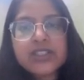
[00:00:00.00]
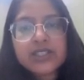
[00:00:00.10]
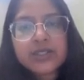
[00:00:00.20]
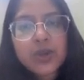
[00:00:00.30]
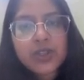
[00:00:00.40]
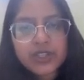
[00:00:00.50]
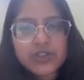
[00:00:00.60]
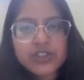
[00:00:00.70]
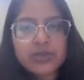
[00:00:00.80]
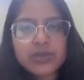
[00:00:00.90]
These are
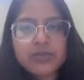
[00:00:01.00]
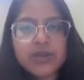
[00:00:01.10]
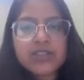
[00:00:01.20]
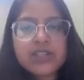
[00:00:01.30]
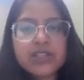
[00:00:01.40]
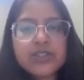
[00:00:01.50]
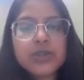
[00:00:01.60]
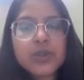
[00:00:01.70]
non-negotiable impacts. That is,